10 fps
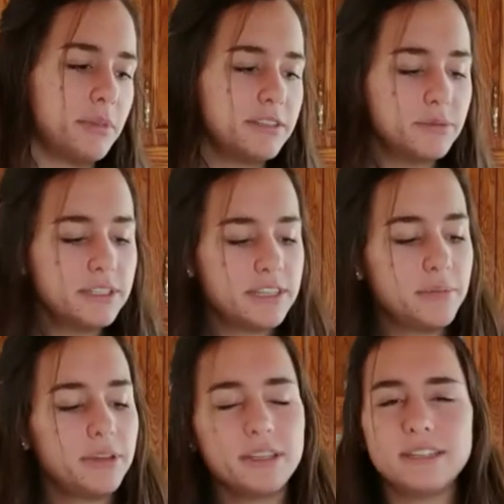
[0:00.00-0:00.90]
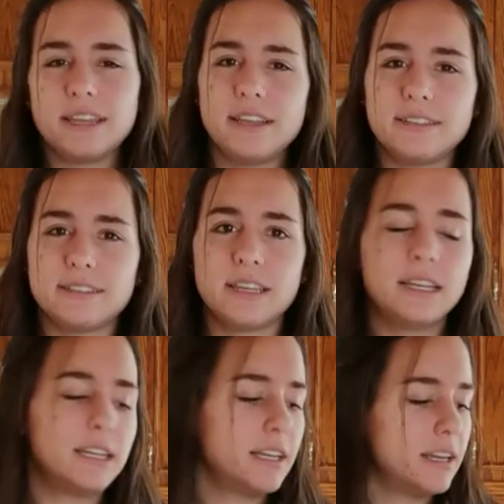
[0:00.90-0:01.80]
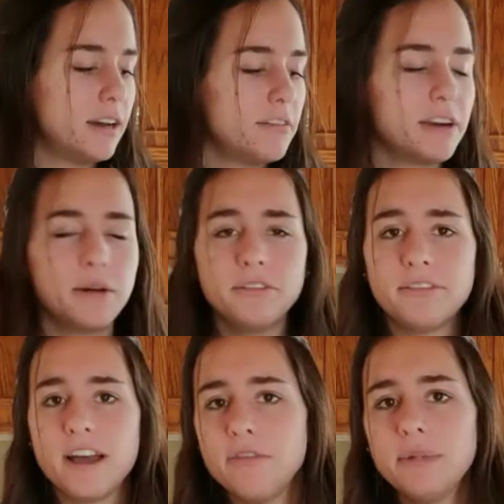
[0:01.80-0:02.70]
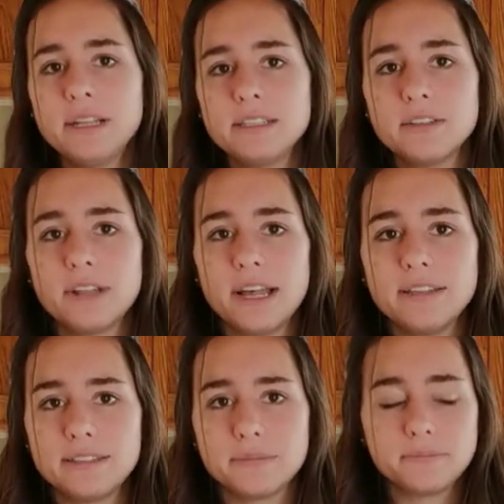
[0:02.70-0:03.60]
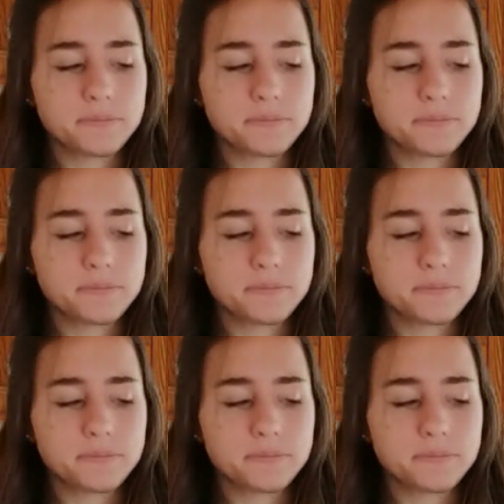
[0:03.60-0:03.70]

This one typically takes around 5 minutes or less.